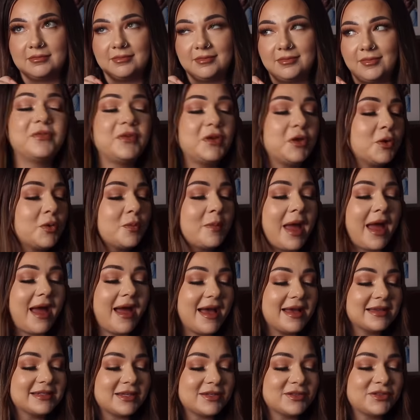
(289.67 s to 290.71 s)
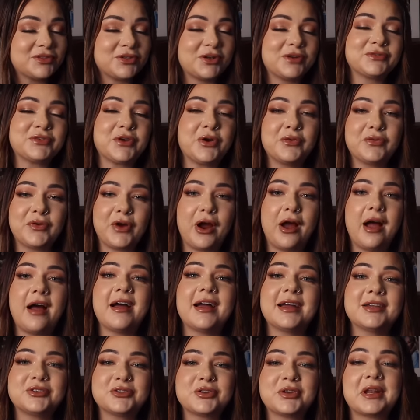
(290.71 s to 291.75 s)
Fume has served over
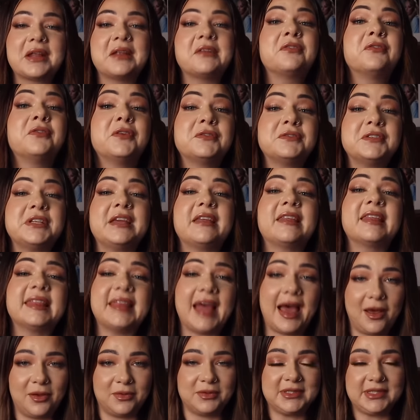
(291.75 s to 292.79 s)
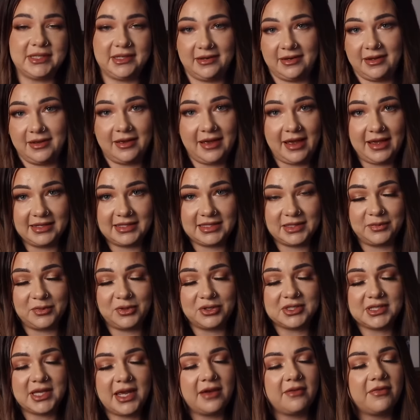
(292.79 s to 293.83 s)
150,000
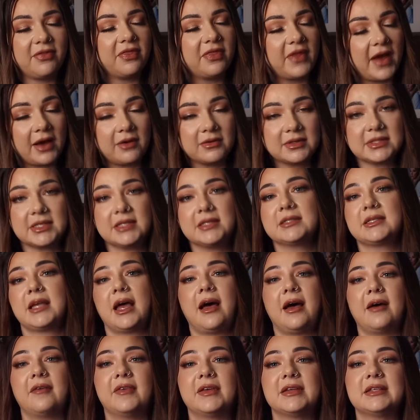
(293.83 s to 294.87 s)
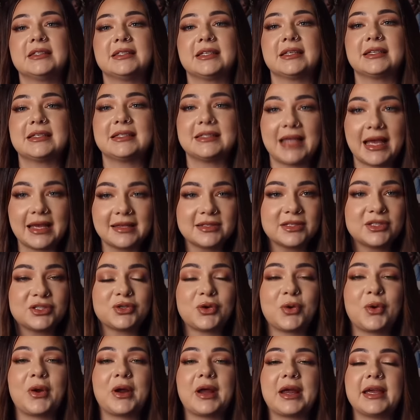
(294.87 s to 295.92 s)
customers. They have thousands of success
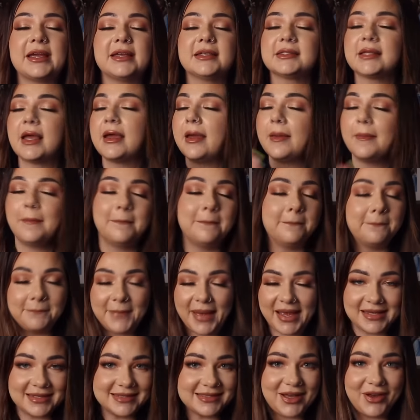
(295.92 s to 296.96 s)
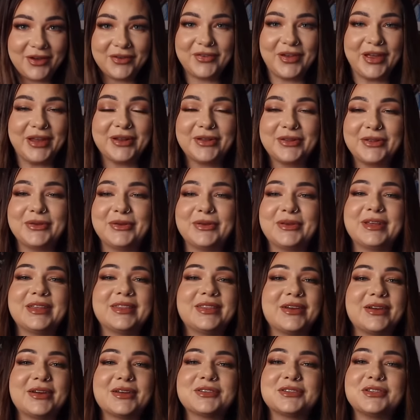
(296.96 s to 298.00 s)
stories, myself included.
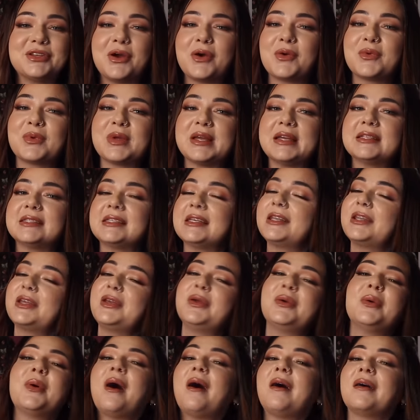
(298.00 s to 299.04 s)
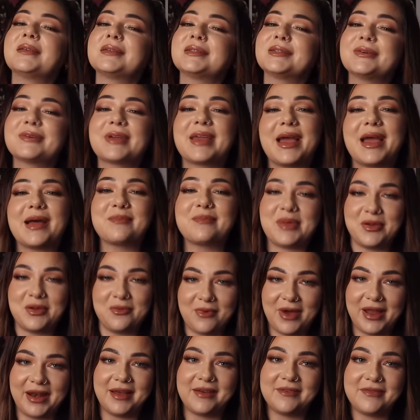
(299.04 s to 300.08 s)
There is no reason you also can't be
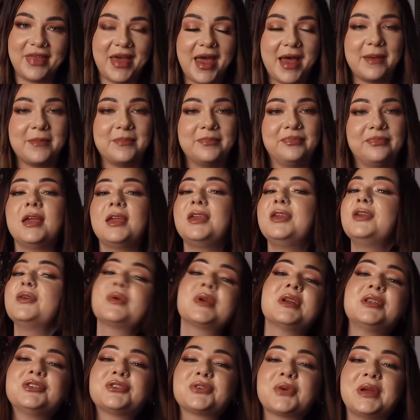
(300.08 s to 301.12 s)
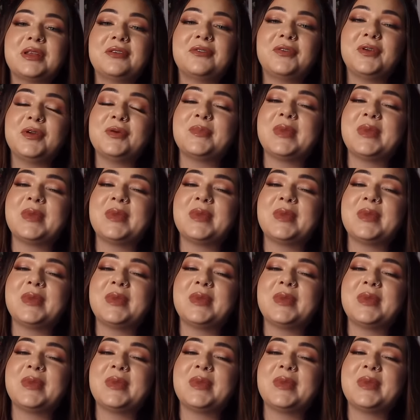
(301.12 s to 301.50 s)
one of them. You can join Fume